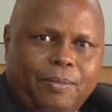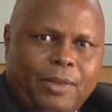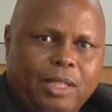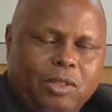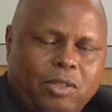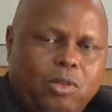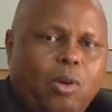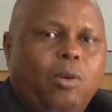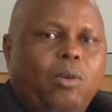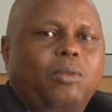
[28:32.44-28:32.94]

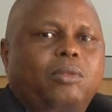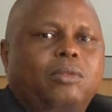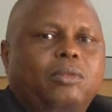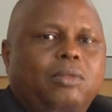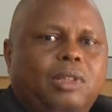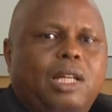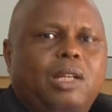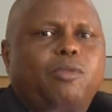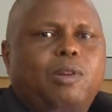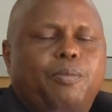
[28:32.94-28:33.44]
So,
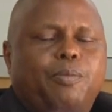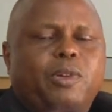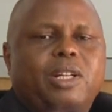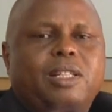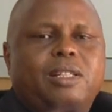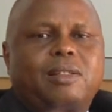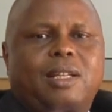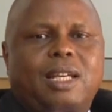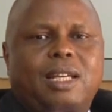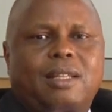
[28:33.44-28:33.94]
can we
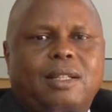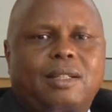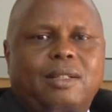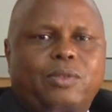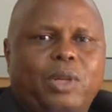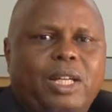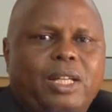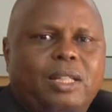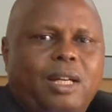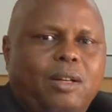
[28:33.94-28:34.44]
pray together
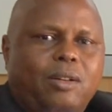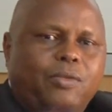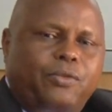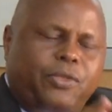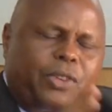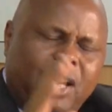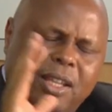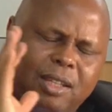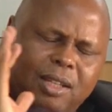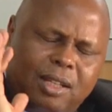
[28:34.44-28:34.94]
right now?
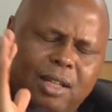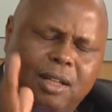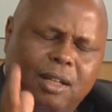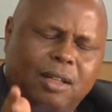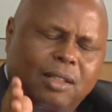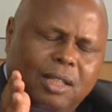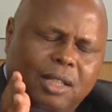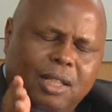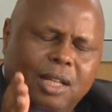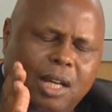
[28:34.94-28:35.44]
Father
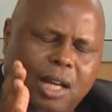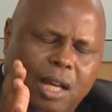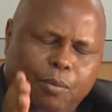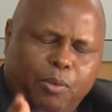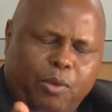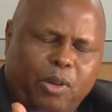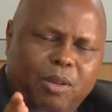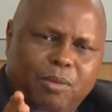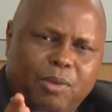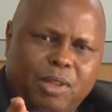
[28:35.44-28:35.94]
God, I
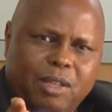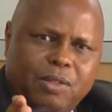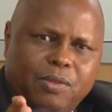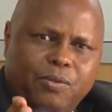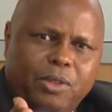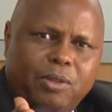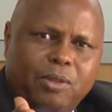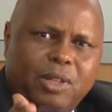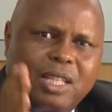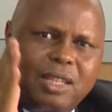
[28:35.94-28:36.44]
pray with this
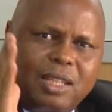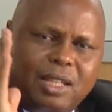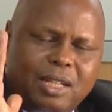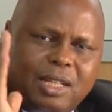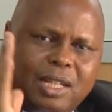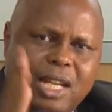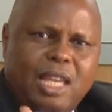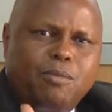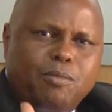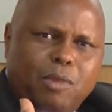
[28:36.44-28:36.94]
viewer in the
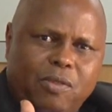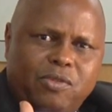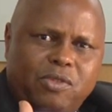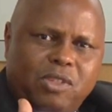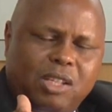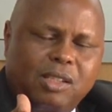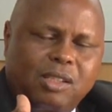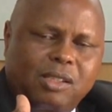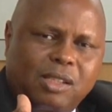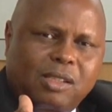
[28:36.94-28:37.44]
name of
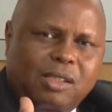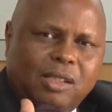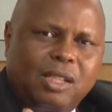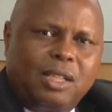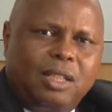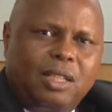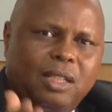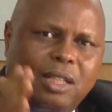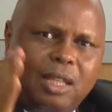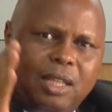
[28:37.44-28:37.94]
Jesus,
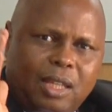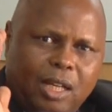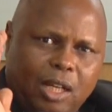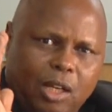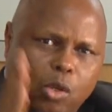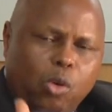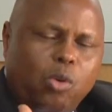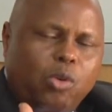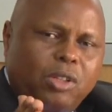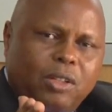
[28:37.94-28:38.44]
let the
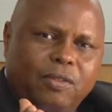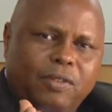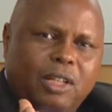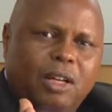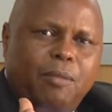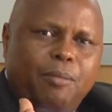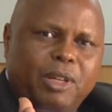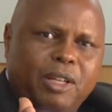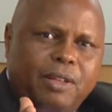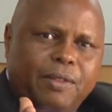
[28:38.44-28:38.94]
glory of
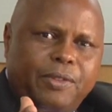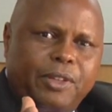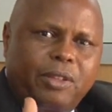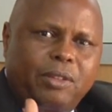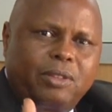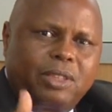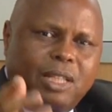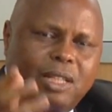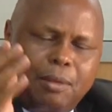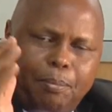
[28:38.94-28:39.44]
God be
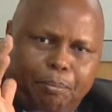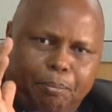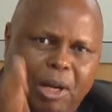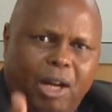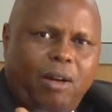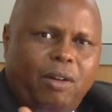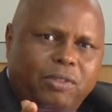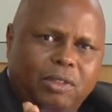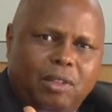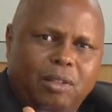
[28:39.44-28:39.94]
revealed, let the
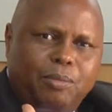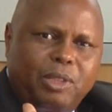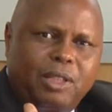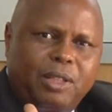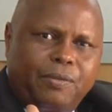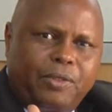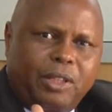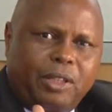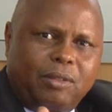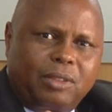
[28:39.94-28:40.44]
power of God be
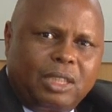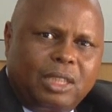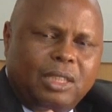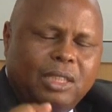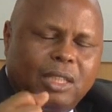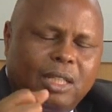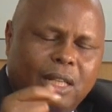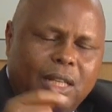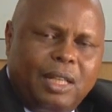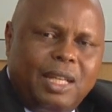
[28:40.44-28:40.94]
revealed,
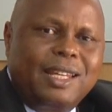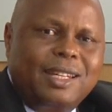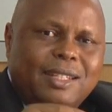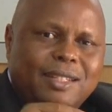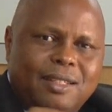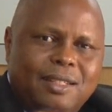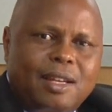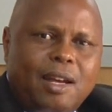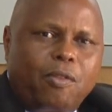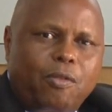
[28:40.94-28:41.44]
let
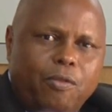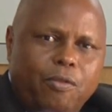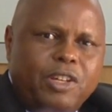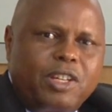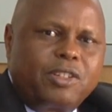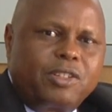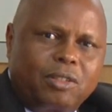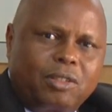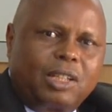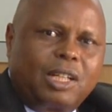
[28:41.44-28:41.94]

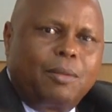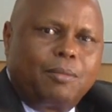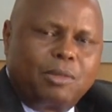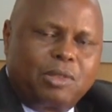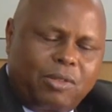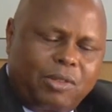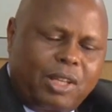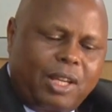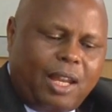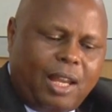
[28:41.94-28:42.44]
salvation come
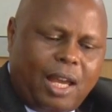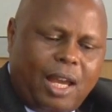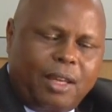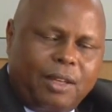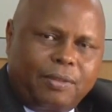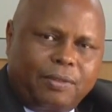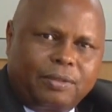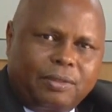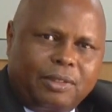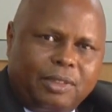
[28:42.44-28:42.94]
to their
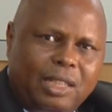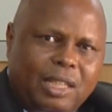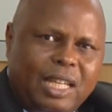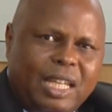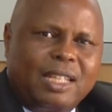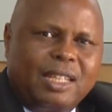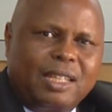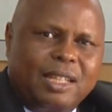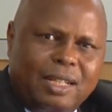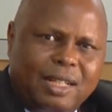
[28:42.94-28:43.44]
life.
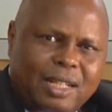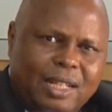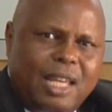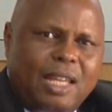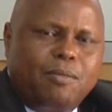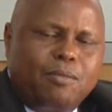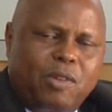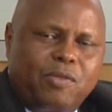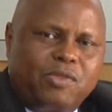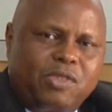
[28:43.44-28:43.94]
In the
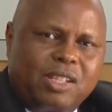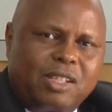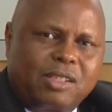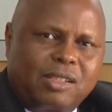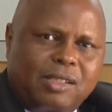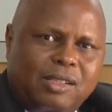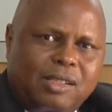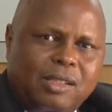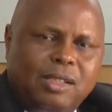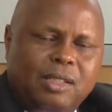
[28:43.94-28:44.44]
name of
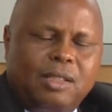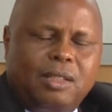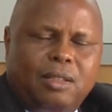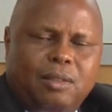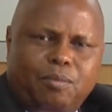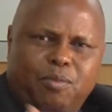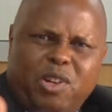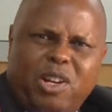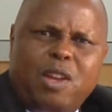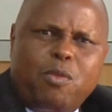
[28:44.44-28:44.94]
Jesus,
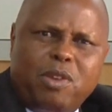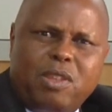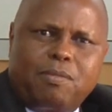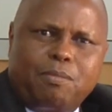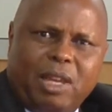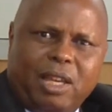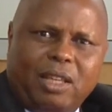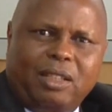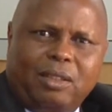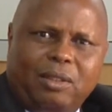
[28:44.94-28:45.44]
pray with
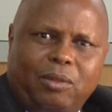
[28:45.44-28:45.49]
me.